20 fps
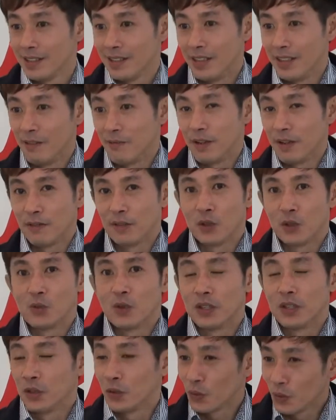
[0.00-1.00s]
leave after
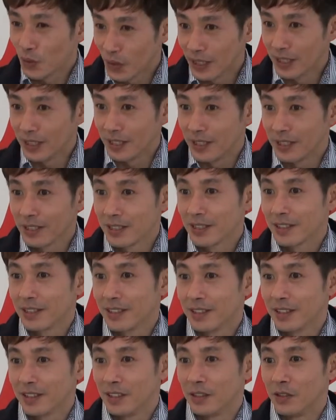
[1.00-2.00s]
1 or 2
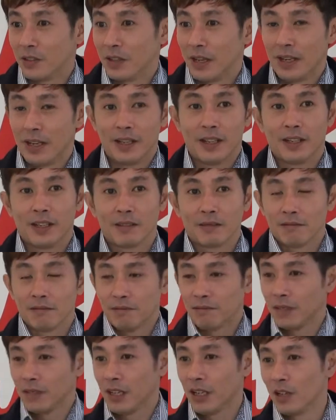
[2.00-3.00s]
years, and then
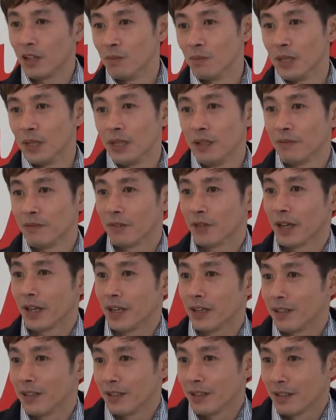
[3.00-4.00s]
they completely
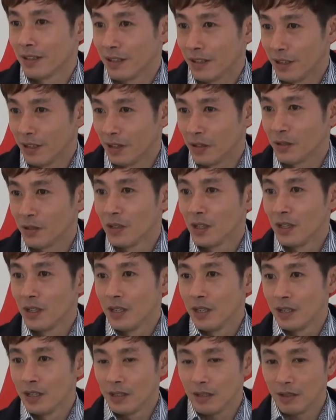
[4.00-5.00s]
forget,
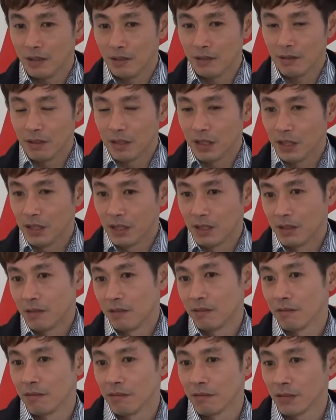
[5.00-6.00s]
the
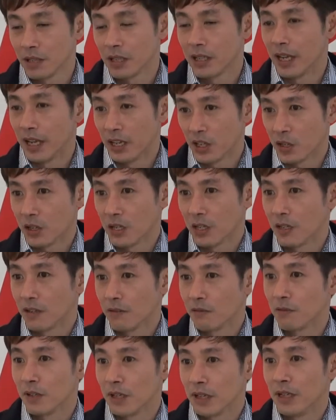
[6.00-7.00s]
connection
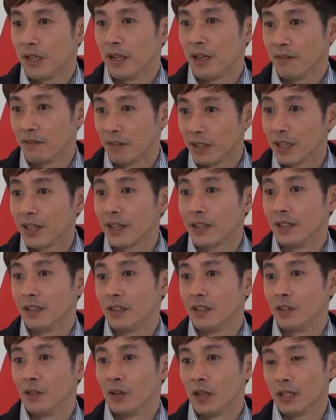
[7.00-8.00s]
of what they have done,
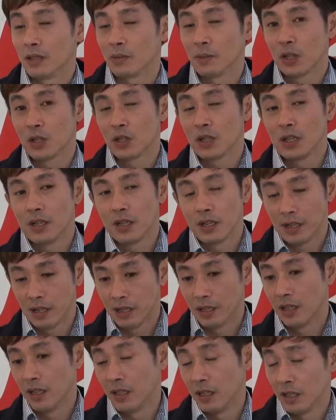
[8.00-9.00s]
especially.
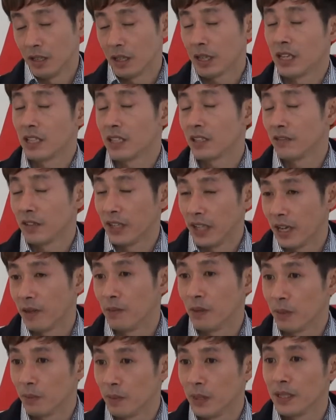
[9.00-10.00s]
And in the case of the
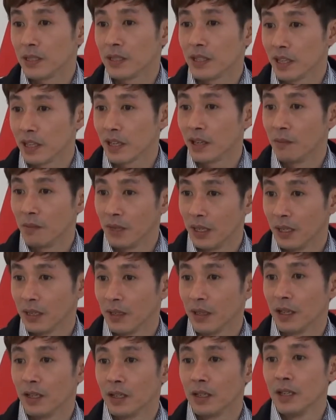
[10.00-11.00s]
MEPs, they come in
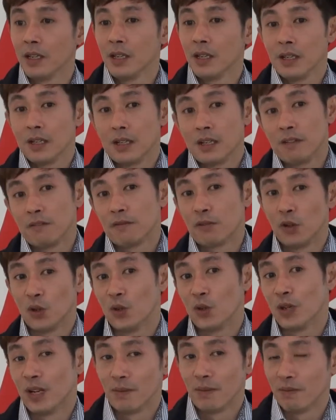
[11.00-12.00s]
and they
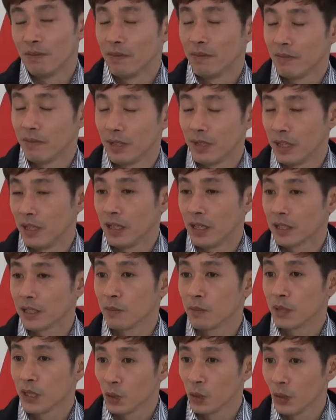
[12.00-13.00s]
follow up the next
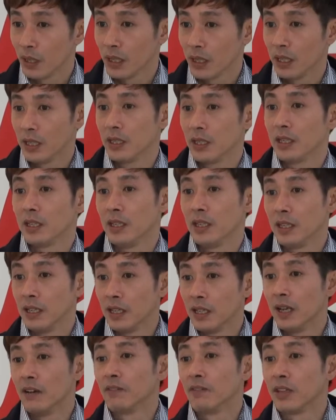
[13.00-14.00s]
subsequent year and the
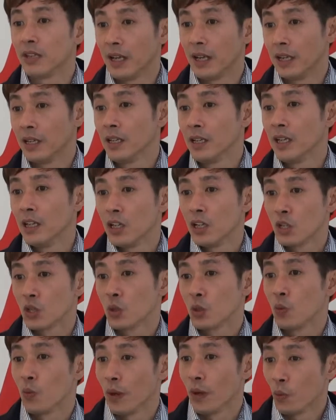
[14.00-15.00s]
year after that.
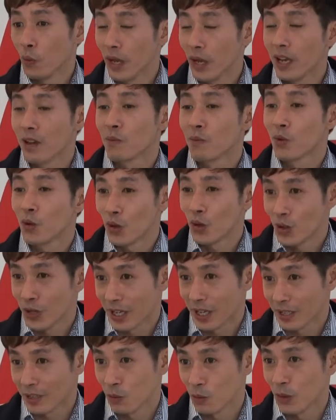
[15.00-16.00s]
So when we have
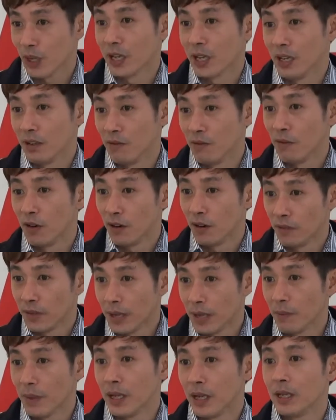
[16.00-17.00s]
projects, we can involve
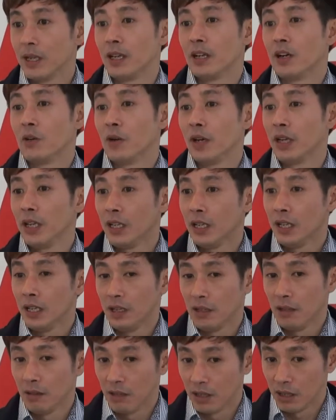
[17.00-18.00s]
them, and they're already
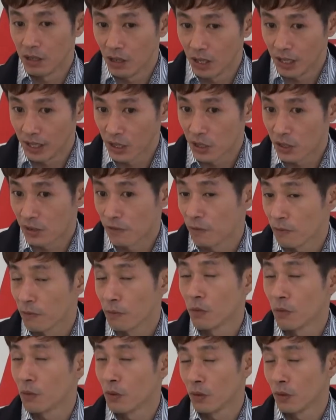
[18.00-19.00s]
in the knowledge of,
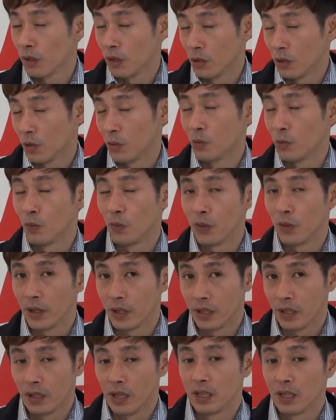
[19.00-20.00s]

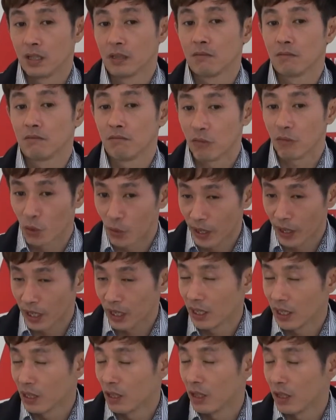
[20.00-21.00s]
they're already
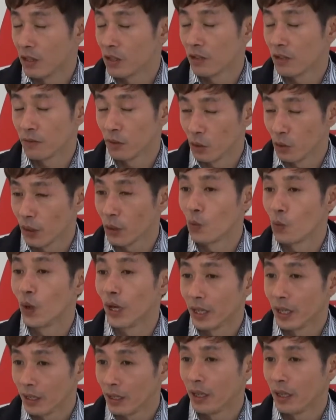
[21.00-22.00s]
in the knowledge of knowing
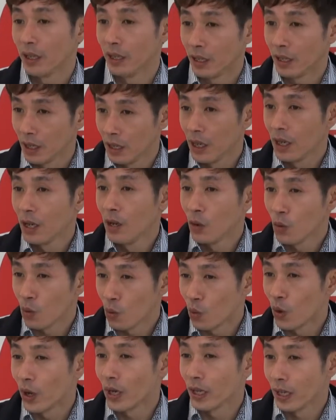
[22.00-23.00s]
what they
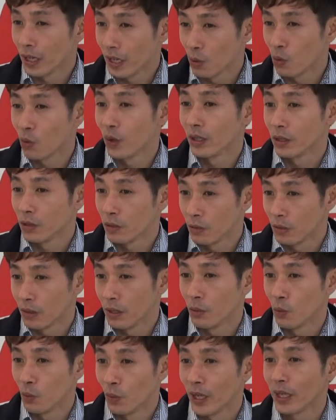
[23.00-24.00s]
want and
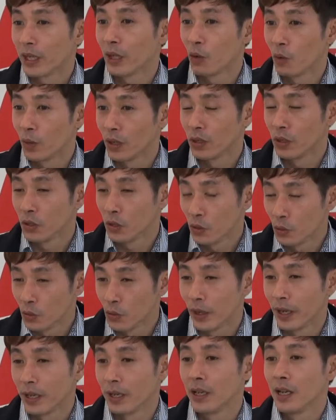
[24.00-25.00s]
what they want to
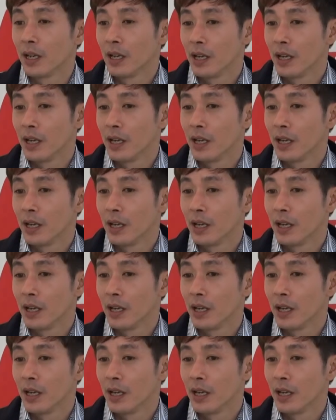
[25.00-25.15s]
do, and